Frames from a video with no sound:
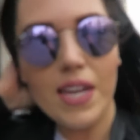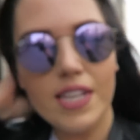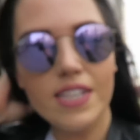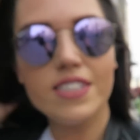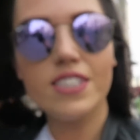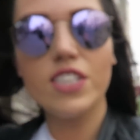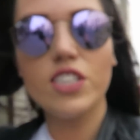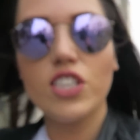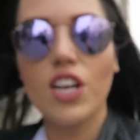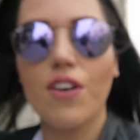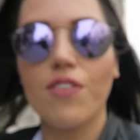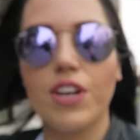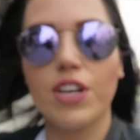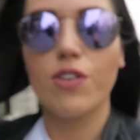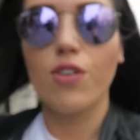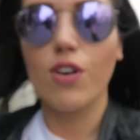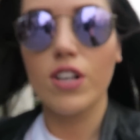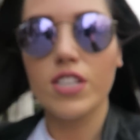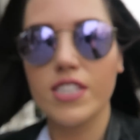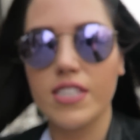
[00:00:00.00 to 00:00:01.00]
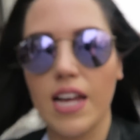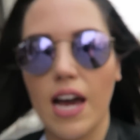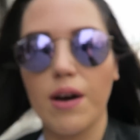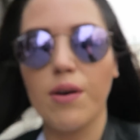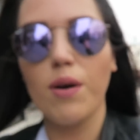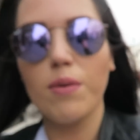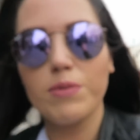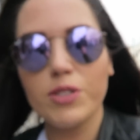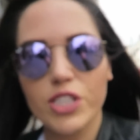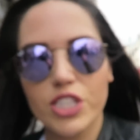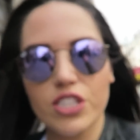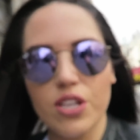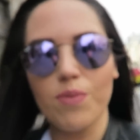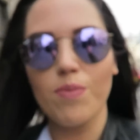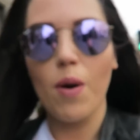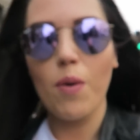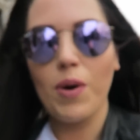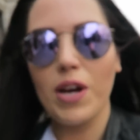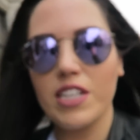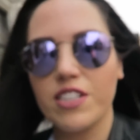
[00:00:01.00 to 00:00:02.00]
Made it to Charing Cross now. I'm just on
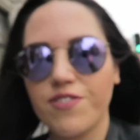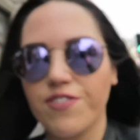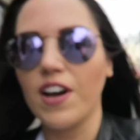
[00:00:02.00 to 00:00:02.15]
my way to